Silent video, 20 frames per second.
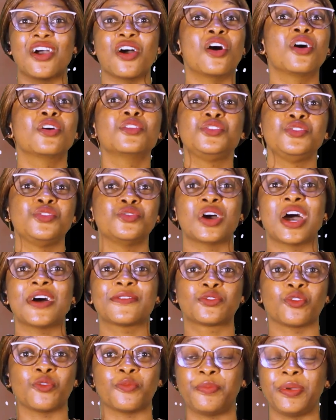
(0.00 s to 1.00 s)
All you
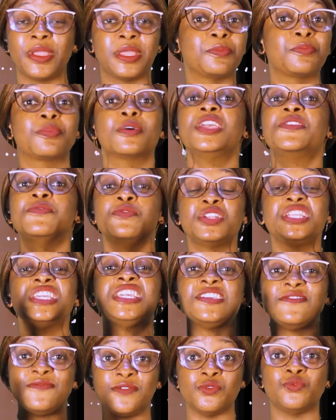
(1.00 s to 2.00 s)
have to pay, even
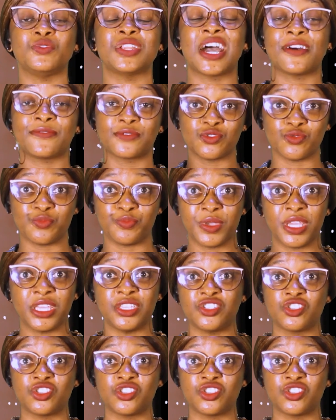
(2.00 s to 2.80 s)
if you would have to pay,